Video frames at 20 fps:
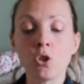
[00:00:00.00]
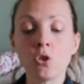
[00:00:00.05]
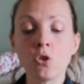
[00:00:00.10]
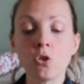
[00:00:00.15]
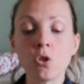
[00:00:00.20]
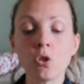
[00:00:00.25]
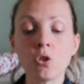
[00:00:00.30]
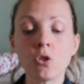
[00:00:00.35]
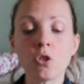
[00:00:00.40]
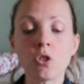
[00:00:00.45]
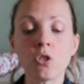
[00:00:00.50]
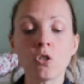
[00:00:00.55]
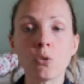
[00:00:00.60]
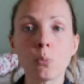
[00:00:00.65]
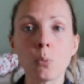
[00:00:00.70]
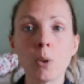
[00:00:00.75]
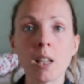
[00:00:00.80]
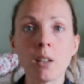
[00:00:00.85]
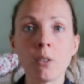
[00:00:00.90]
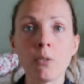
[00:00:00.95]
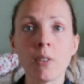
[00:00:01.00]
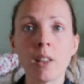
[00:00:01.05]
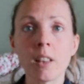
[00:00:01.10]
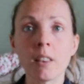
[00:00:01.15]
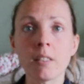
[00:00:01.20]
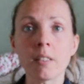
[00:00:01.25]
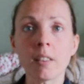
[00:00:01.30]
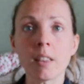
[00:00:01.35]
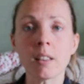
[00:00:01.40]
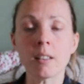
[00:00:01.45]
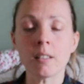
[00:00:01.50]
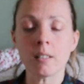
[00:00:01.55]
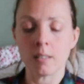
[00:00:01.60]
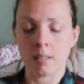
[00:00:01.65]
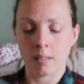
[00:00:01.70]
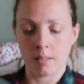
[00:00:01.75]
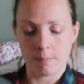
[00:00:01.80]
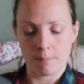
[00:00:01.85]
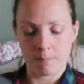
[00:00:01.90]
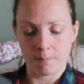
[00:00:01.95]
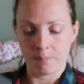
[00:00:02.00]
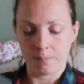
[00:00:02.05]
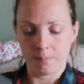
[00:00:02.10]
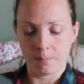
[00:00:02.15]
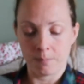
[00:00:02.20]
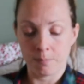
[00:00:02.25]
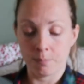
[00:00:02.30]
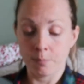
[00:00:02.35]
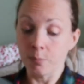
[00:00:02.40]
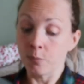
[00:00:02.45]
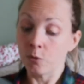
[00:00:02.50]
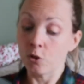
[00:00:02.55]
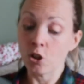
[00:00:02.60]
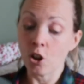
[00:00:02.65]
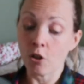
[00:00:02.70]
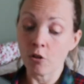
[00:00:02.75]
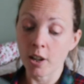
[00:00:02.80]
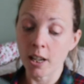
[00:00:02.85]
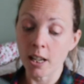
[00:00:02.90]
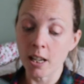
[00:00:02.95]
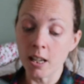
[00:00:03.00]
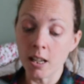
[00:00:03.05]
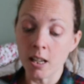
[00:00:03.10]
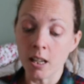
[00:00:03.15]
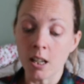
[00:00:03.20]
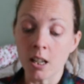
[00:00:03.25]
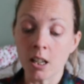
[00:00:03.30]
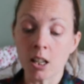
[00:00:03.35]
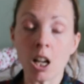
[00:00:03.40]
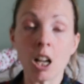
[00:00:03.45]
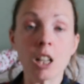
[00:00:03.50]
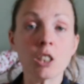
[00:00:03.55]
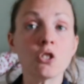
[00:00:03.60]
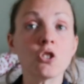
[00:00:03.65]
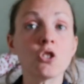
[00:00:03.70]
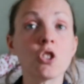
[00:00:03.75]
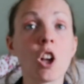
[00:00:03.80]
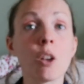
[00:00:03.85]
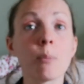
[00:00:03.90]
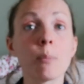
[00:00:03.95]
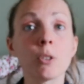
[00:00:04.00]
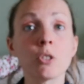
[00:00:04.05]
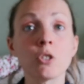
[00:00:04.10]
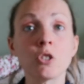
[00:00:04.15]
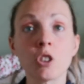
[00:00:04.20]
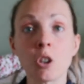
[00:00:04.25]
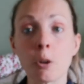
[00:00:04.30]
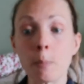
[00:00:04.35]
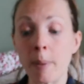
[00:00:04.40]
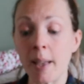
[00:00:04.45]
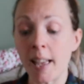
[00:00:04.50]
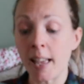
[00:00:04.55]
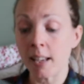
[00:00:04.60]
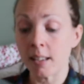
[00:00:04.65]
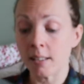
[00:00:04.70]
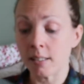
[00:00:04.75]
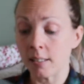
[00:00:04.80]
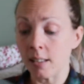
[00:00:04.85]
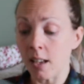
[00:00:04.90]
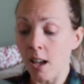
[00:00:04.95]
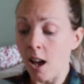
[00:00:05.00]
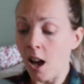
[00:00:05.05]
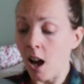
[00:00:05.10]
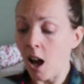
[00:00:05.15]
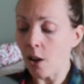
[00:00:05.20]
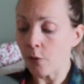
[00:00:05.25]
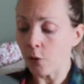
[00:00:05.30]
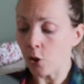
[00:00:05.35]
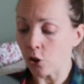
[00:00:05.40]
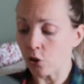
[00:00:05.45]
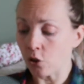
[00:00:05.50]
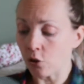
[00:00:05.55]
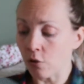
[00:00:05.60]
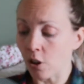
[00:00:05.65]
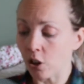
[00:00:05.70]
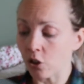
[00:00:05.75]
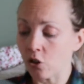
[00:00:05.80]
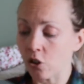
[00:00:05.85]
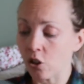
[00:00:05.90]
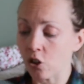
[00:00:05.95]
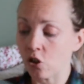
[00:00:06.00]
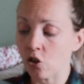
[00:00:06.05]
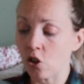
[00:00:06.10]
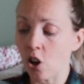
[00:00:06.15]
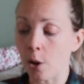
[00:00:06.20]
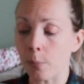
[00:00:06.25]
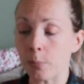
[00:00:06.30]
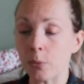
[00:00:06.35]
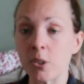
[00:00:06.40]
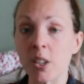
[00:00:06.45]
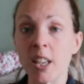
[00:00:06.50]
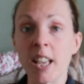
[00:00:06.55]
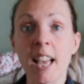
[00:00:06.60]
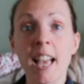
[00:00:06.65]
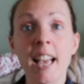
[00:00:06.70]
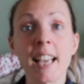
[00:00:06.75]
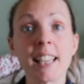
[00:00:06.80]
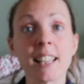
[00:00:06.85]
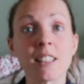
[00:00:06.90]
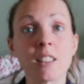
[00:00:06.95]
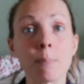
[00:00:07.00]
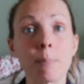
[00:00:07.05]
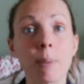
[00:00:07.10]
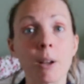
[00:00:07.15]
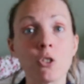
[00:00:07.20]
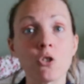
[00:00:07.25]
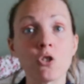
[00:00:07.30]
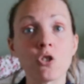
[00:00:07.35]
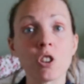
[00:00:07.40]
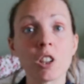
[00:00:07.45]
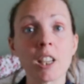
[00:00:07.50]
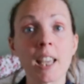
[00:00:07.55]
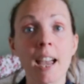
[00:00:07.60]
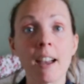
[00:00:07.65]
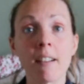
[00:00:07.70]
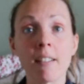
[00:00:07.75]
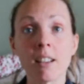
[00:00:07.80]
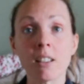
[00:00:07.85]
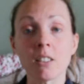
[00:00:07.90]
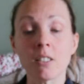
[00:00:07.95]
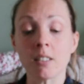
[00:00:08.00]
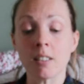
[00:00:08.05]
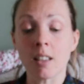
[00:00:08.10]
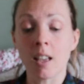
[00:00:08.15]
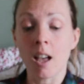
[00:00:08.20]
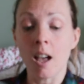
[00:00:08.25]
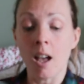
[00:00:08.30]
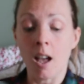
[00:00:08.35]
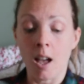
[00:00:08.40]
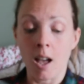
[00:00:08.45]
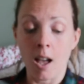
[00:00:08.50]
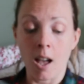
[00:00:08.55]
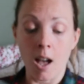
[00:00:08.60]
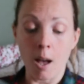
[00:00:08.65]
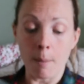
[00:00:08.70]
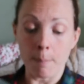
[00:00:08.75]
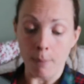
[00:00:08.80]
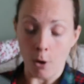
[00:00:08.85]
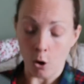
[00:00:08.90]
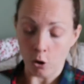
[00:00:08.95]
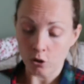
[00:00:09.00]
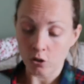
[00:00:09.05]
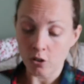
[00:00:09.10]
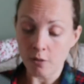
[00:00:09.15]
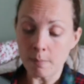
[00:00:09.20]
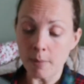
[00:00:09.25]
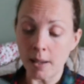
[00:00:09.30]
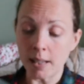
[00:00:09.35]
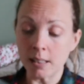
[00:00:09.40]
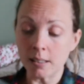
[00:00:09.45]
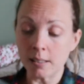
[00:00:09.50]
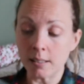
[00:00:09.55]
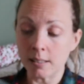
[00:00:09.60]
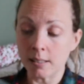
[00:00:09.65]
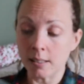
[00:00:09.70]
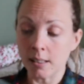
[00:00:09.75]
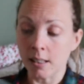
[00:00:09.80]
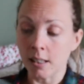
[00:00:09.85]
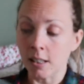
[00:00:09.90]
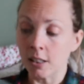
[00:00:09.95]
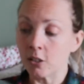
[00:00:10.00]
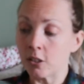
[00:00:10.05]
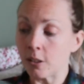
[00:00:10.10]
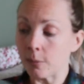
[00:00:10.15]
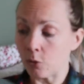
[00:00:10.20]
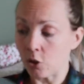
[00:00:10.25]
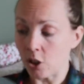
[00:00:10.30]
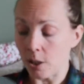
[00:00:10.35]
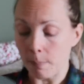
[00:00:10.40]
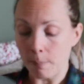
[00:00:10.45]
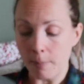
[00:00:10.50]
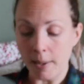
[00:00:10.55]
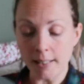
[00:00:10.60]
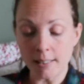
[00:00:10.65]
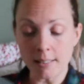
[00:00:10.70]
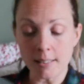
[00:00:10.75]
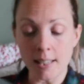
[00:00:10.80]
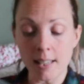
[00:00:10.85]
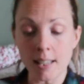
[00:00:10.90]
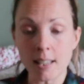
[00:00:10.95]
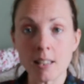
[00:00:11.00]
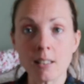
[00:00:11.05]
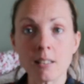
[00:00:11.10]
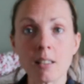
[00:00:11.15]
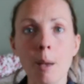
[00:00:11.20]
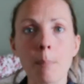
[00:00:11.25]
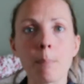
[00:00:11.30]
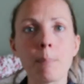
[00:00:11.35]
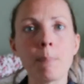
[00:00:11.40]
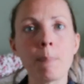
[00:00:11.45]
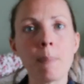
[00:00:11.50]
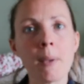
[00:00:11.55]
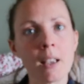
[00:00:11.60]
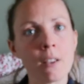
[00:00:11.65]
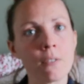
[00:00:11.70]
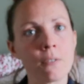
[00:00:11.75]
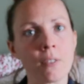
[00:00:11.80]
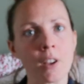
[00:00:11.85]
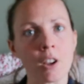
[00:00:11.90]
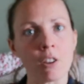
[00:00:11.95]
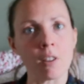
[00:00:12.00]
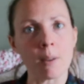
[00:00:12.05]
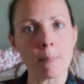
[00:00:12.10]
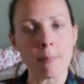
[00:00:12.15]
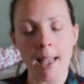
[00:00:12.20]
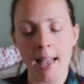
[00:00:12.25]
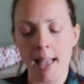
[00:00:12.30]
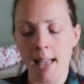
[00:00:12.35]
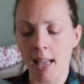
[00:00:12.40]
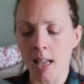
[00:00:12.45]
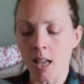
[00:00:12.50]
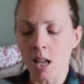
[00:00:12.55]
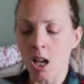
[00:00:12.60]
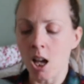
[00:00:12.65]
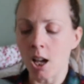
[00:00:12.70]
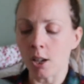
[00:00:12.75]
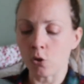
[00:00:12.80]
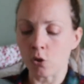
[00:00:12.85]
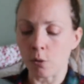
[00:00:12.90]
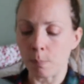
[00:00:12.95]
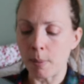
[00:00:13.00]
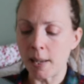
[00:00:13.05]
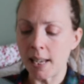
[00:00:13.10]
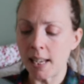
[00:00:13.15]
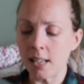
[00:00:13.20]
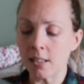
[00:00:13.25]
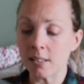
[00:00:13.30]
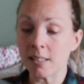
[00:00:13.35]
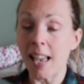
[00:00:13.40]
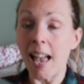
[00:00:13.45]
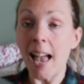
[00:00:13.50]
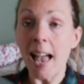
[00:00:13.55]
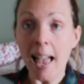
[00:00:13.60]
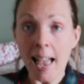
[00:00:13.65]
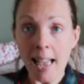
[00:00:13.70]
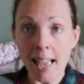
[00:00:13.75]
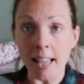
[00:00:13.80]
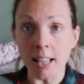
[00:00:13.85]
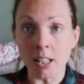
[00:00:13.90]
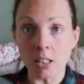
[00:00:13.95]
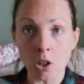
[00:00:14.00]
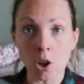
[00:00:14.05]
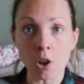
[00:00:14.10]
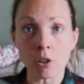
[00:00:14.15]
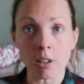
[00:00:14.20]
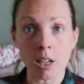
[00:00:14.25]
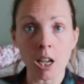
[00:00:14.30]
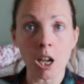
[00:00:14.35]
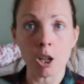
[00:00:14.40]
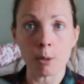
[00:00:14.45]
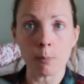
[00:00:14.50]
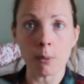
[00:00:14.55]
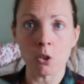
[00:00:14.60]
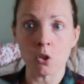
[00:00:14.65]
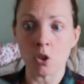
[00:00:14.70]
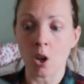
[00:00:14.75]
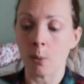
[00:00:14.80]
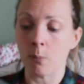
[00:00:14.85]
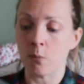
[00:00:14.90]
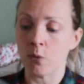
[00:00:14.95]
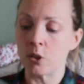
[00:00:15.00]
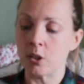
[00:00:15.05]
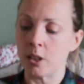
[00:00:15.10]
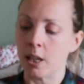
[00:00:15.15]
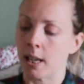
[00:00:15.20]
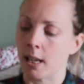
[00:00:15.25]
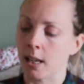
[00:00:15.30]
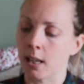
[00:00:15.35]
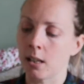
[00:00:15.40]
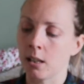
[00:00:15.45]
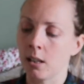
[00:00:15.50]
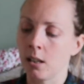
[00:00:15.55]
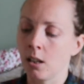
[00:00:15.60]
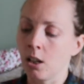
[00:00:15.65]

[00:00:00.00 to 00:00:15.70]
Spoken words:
Toot de sweet, Vincent! Sorry, can't stop, Monsieur Bags. I've got to rush to the shops and get a bunch of carrots, a box of mice, some chimpanzees, a big furry bear, a trapeze, and hurry home in time for tea.